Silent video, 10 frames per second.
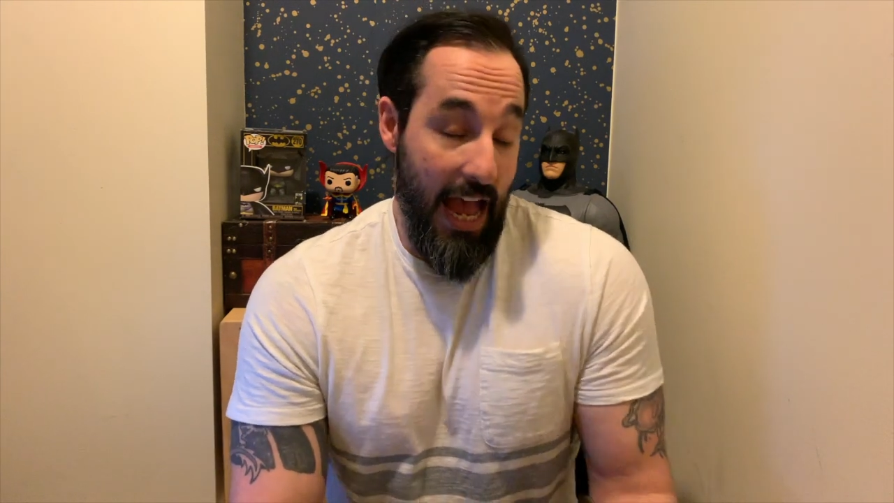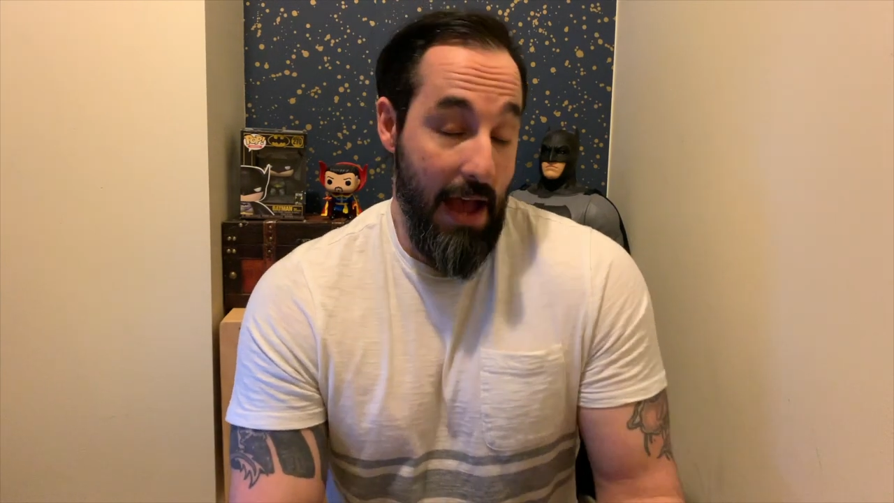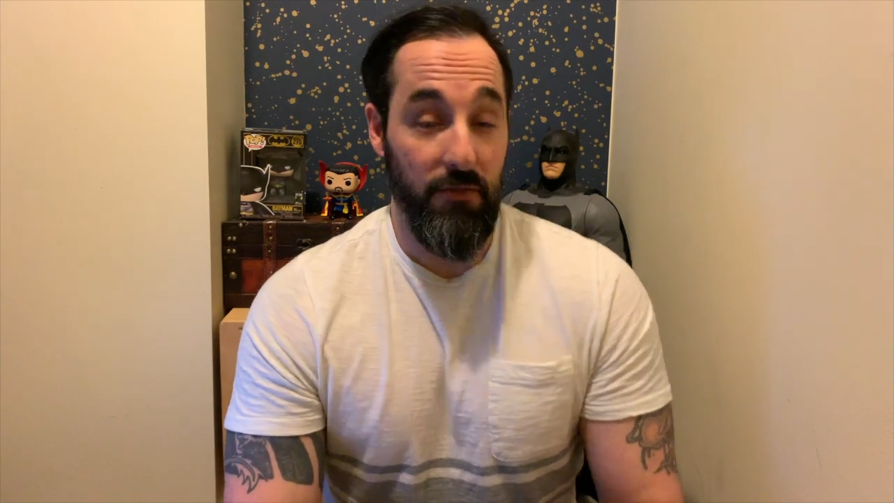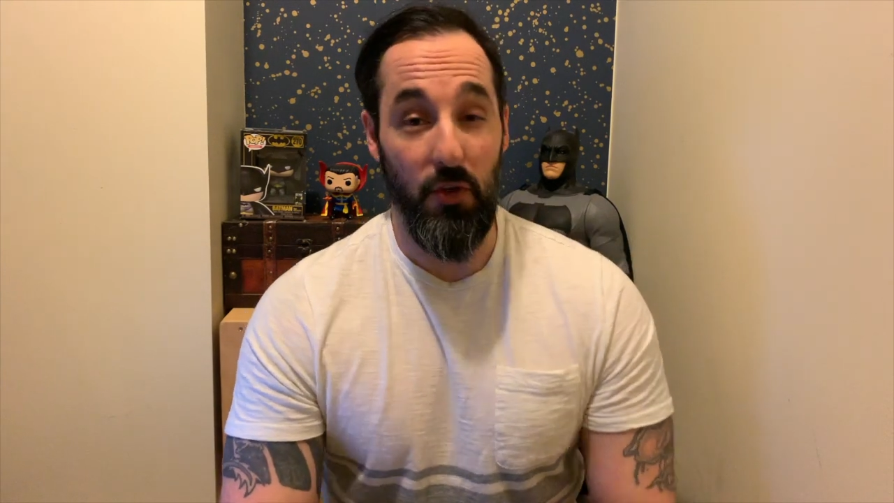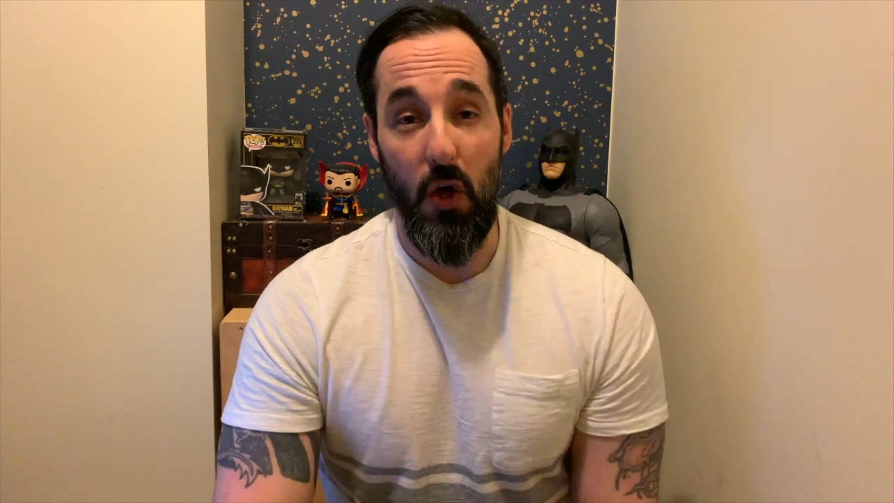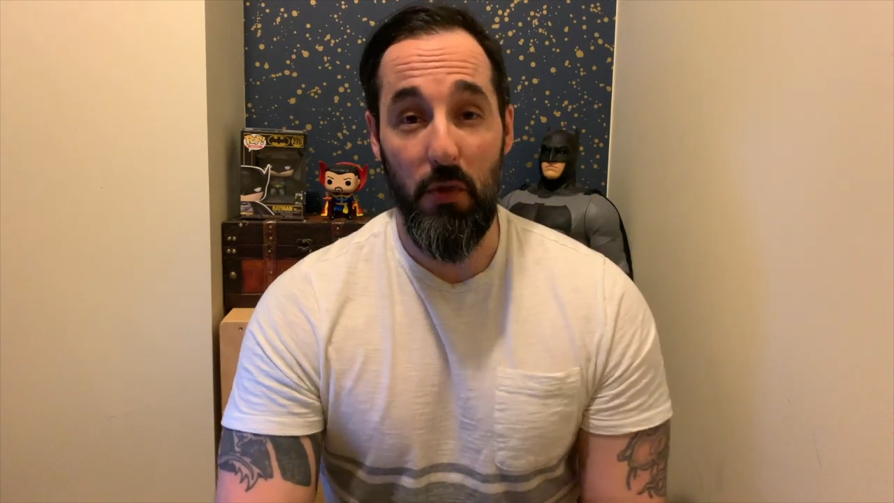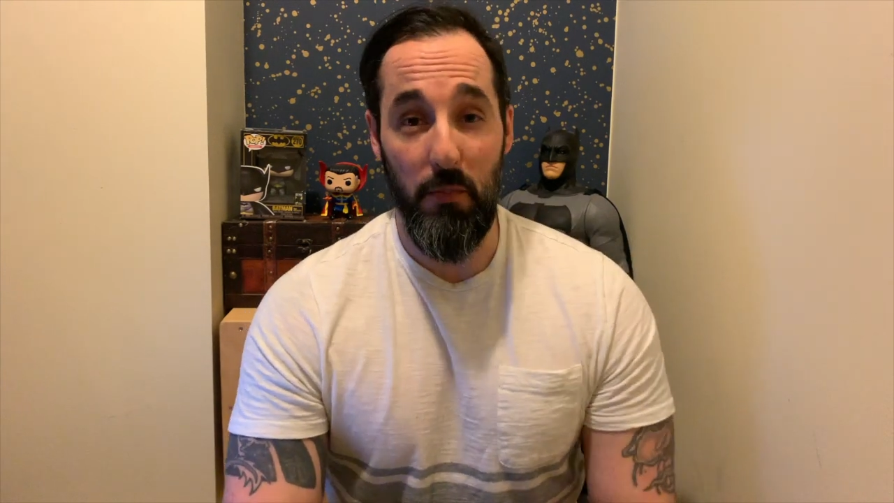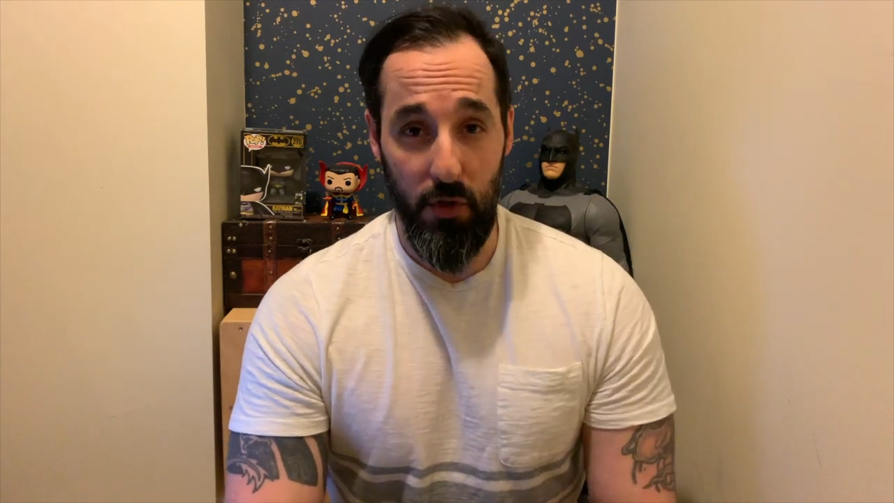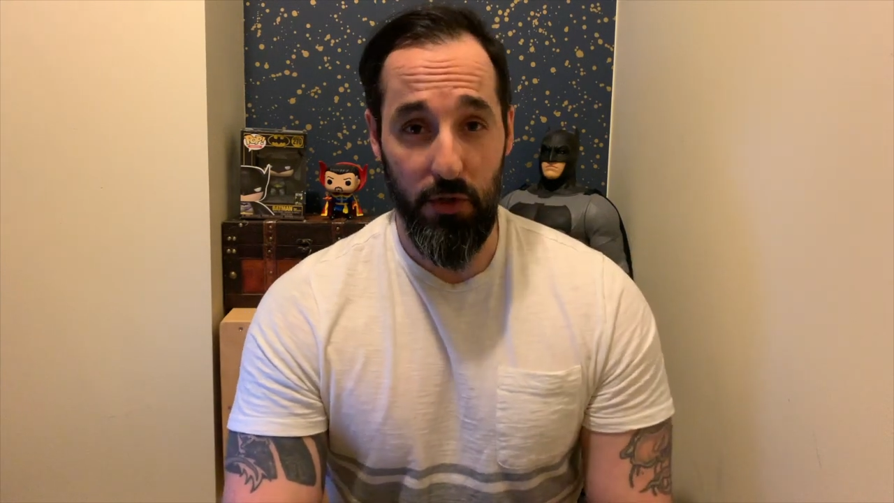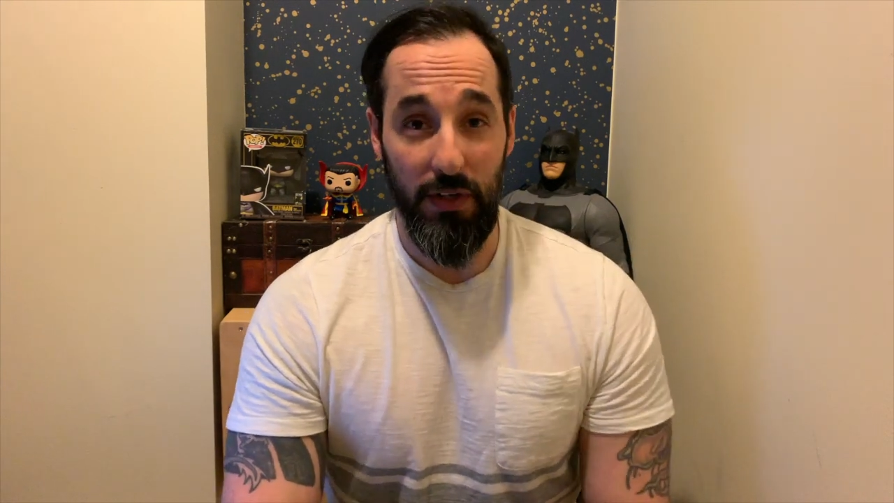after all the
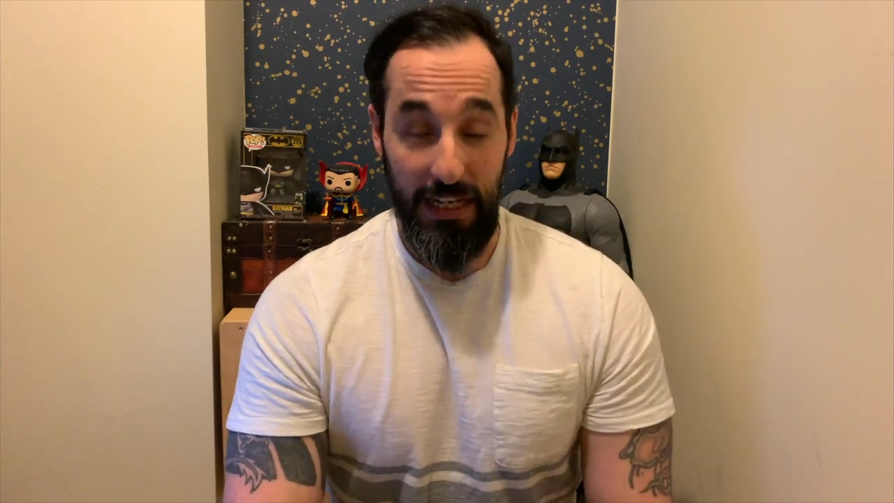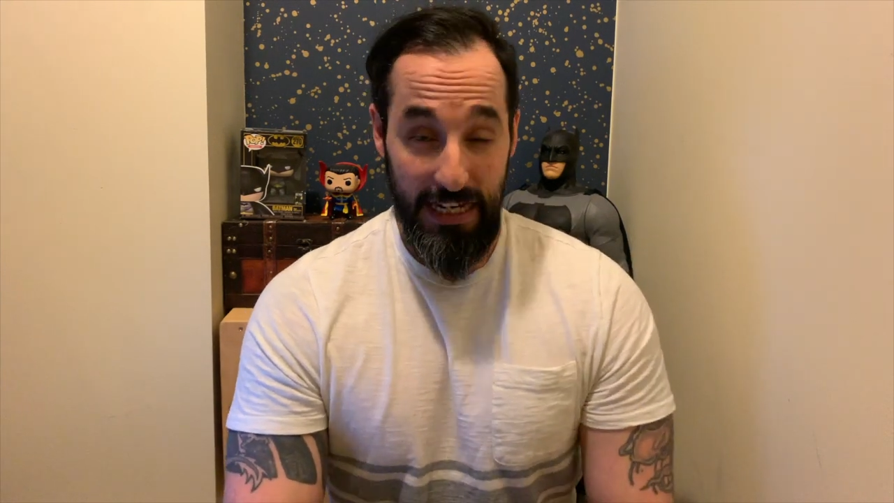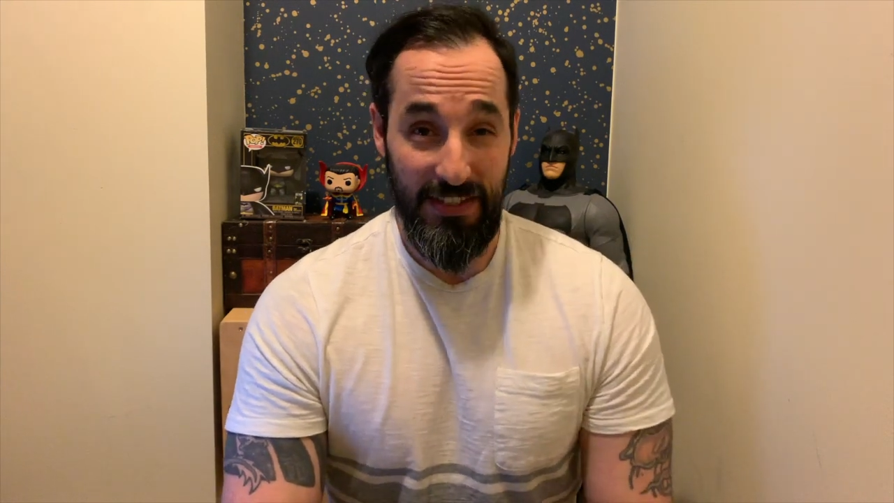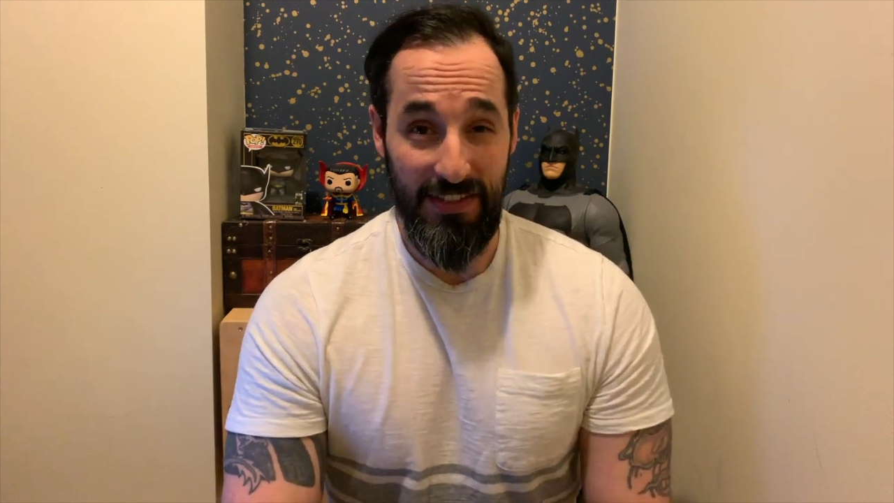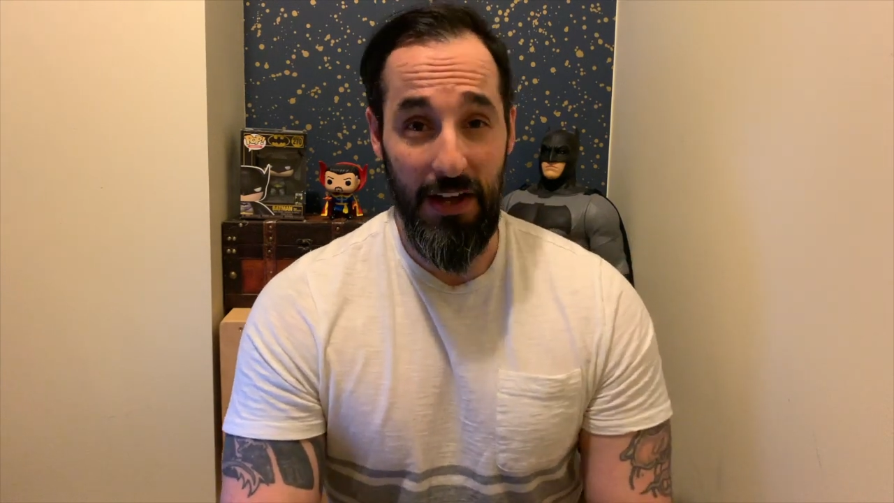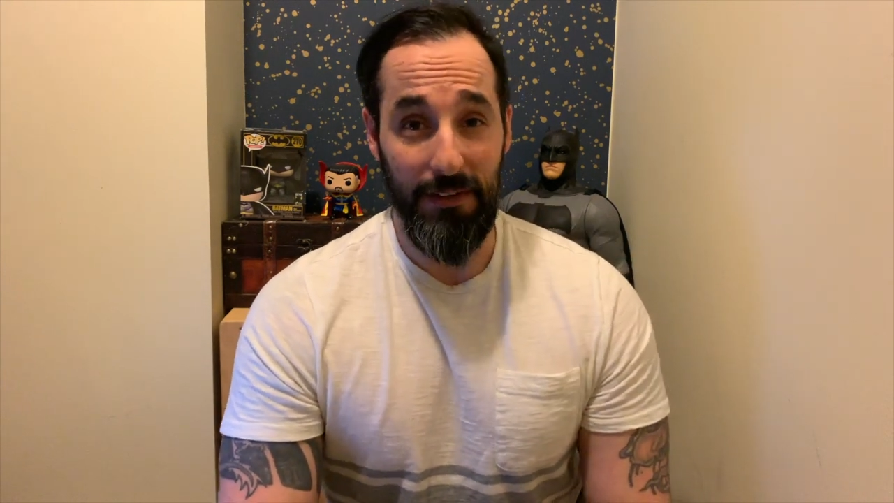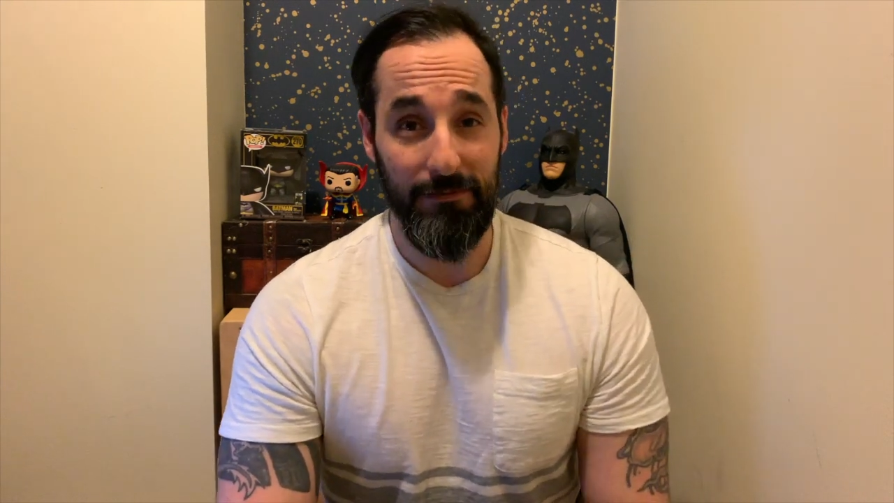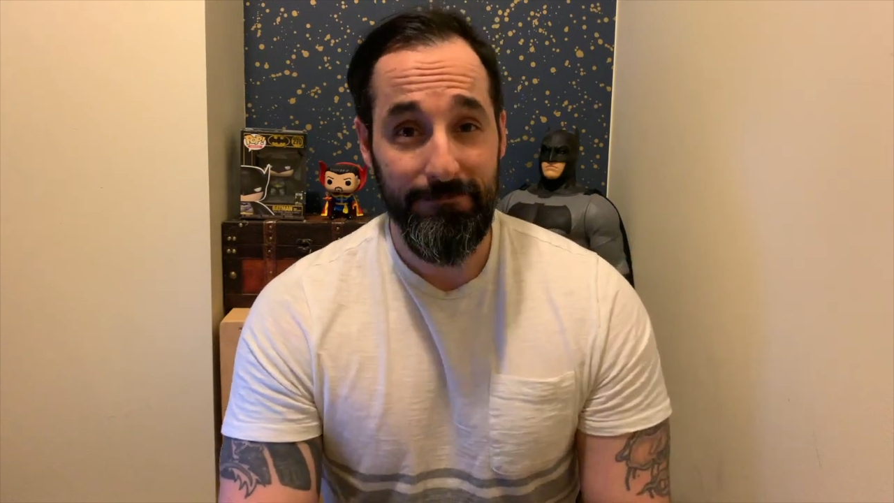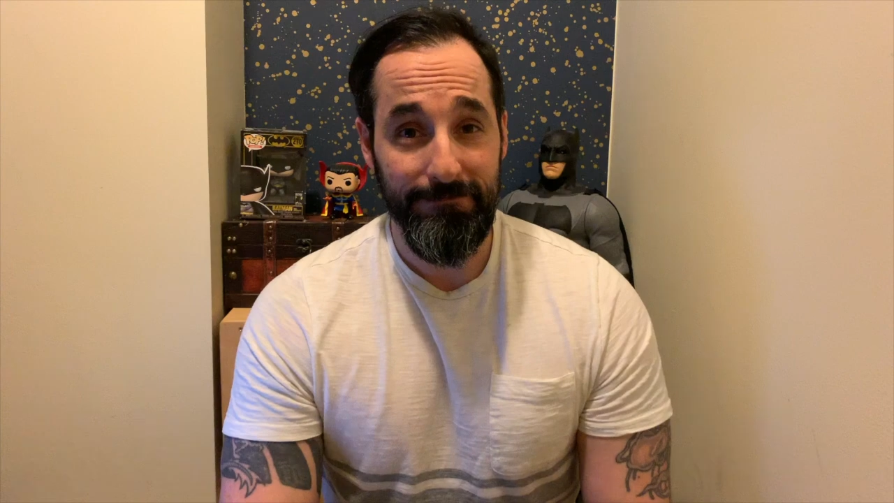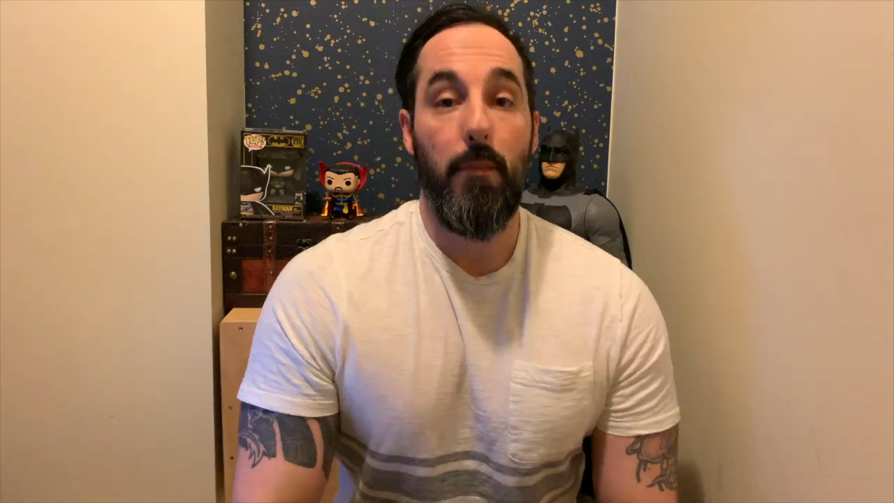murdering he's done.